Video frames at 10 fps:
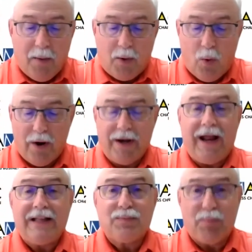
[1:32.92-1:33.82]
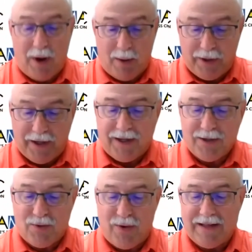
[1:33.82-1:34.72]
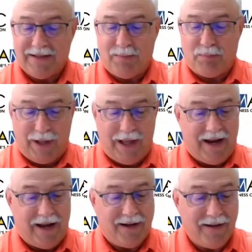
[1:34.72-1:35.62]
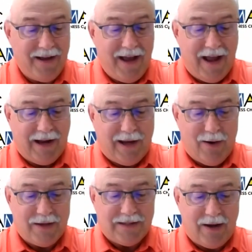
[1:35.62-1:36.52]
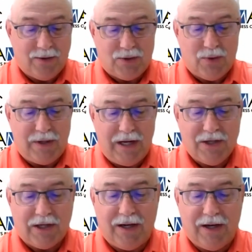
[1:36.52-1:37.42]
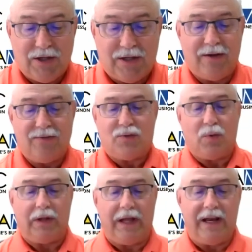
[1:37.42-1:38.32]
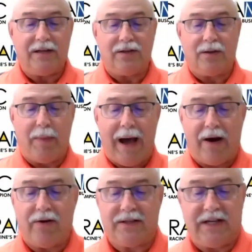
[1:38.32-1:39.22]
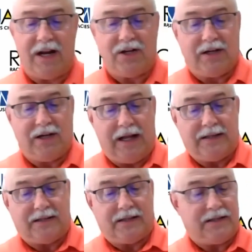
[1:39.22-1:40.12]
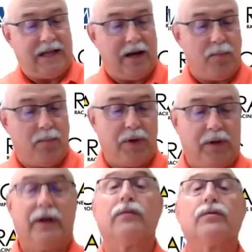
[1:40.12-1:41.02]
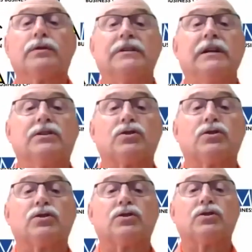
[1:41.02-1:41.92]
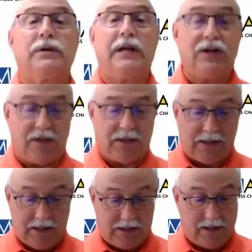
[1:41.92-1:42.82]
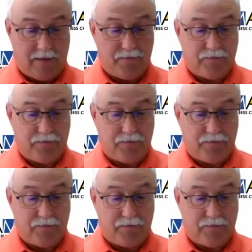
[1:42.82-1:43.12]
coordinates public transit planning, and carries out strategic initiatives related to the modernization and sustainability of Racine's transportation system.